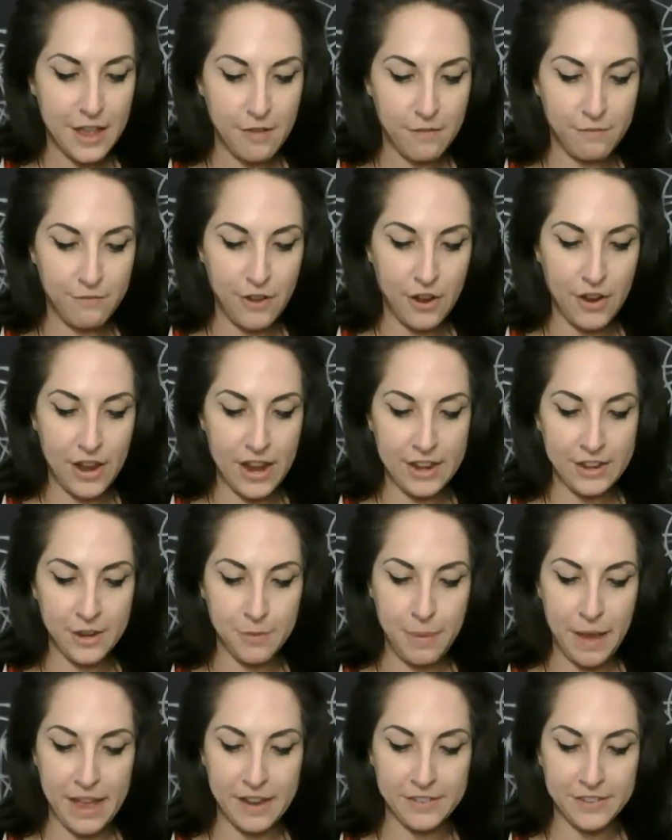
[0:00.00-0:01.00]
very
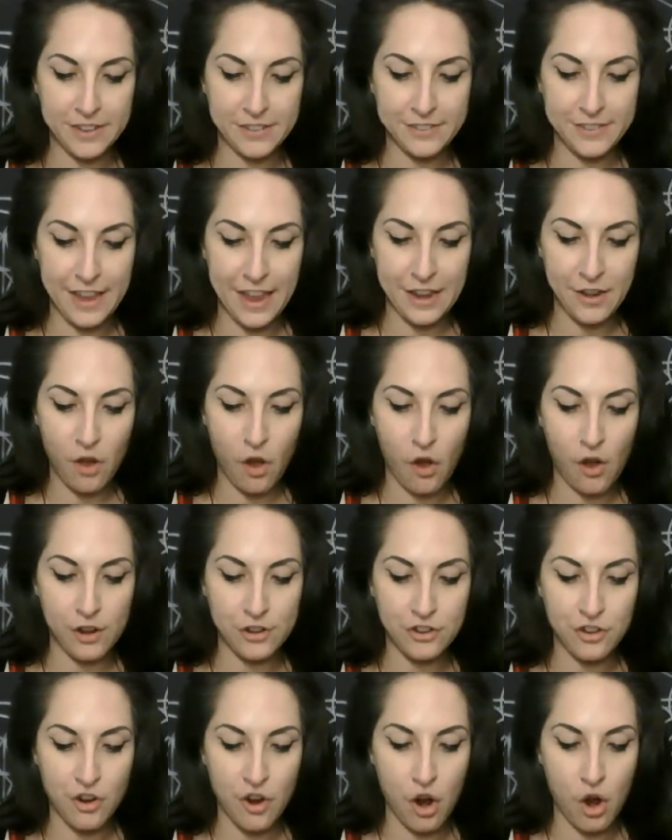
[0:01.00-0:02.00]
independent and on
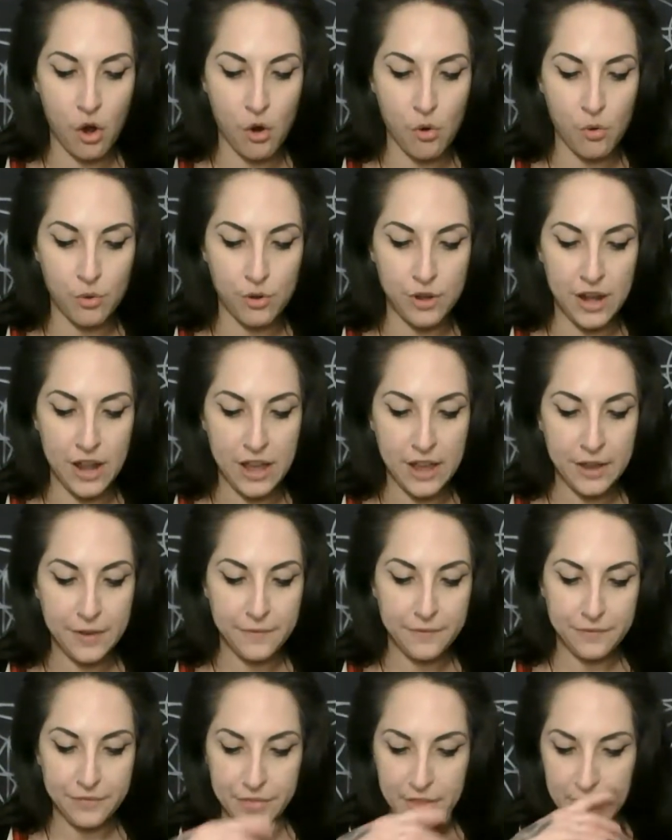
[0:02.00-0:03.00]
your own.
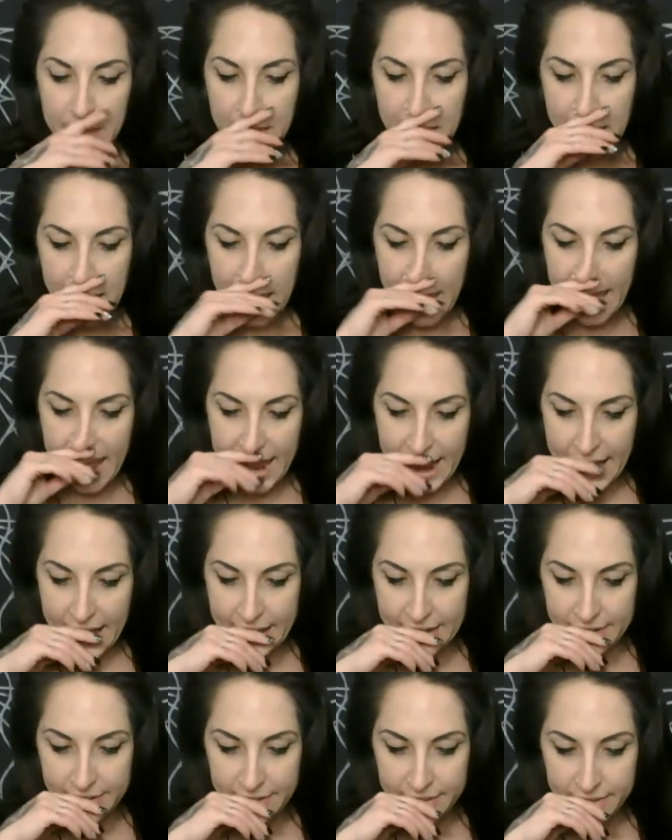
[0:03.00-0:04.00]

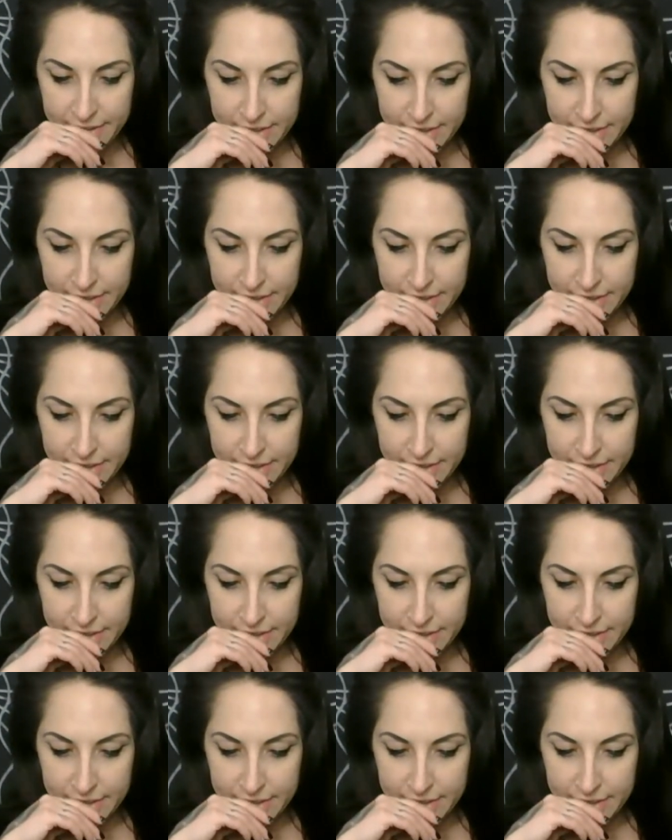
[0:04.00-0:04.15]
And